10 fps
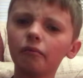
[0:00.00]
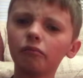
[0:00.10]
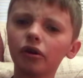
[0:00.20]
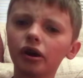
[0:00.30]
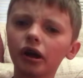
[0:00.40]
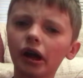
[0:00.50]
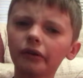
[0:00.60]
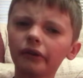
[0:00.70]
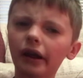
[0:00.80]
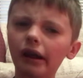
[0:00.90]
but I
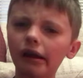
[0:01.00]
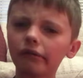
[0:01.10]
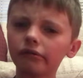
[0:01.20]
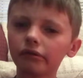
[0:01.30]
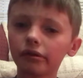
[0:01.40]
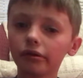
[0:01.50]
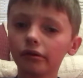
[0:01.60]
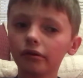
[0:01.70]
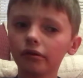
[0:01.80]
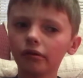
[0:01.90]
don't have
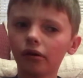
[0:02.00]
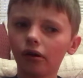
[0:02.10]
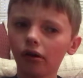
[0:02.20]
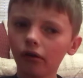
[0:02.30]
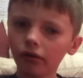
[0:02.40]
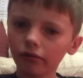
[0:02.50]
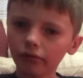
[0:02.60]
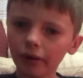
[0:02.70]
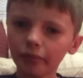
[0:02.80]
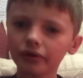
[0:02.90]
all the
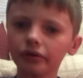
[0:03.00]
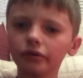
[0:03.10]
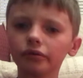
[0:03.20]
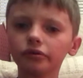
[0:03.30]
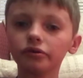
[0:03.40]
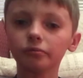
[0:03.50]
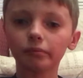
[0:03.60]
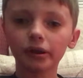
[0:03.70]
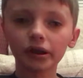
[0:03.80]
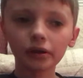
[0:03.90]
right materials to
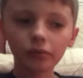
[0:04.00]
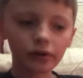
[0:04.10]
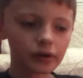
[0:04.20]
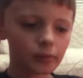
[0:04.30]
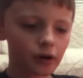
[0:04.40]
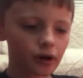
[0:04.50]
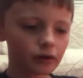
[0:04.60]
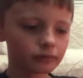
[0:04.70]
make a wheelie bar.